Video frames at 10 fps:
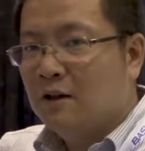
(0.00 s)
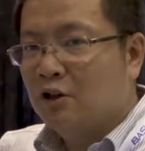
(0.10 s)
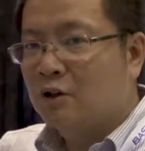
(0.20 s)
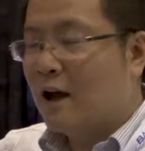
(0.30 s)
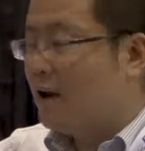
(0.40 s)

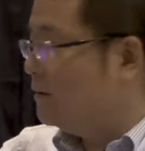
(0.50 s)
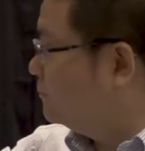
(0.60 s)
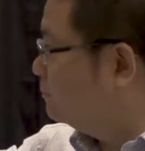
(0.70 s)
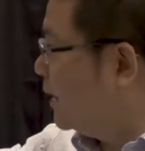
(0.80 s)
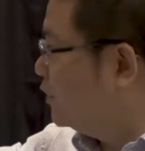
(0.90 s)
You can,
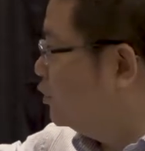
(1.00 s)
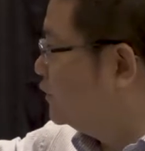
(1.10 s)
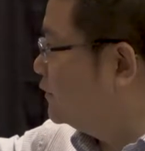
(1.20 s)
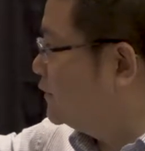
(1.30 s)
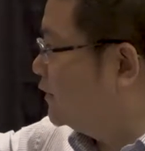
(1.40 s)
by
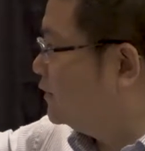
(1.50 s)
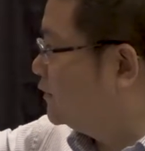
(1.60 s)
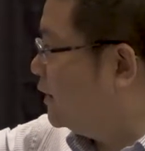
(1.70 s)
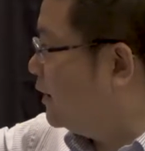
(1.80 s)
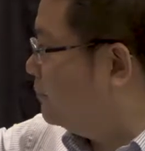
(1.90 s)
using
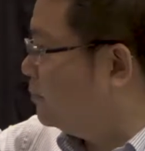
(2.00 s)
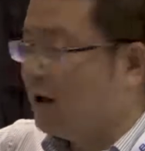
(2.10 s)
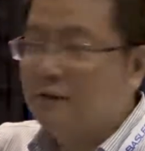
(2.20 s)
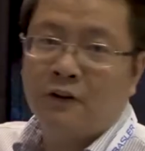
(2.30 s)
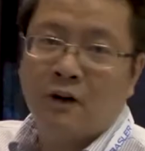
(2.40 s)
this uh,
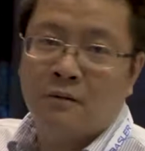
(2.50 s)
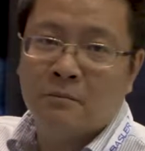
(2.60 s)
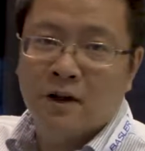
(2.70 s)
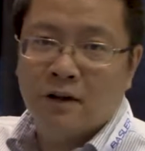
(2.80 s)
platform,